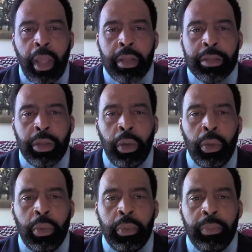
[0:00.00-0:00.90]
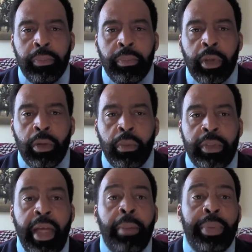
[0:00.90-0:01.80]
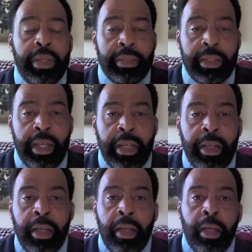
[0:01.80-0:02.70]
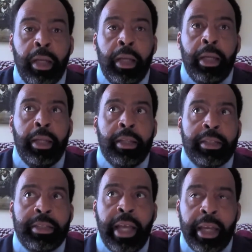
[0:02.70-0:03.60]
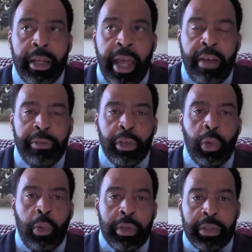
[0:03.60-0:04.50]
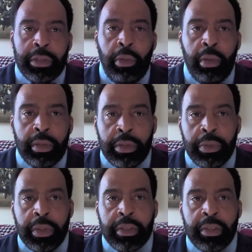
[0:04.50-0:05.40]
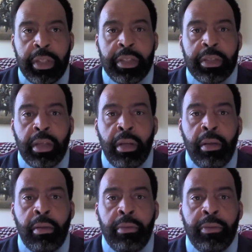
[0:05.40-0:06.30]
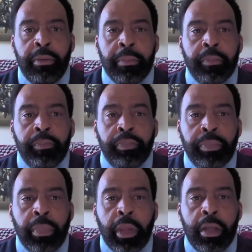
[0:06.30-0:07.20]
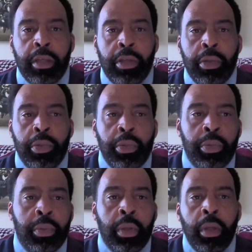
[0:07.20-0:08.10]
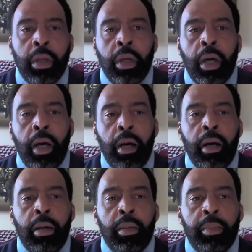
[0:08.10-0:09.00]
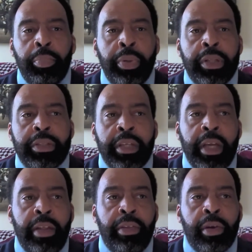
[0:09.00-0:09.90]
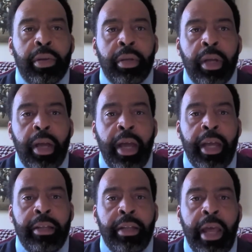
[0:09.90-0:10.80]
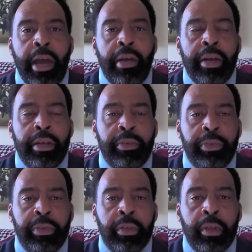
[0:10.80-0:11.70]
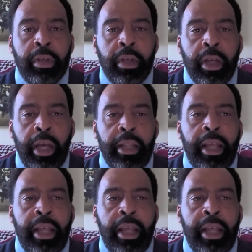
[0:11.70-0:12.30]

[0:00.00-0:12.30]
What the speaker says: So with that being said, the second half of the course is going to consist of you putting together a narrative. And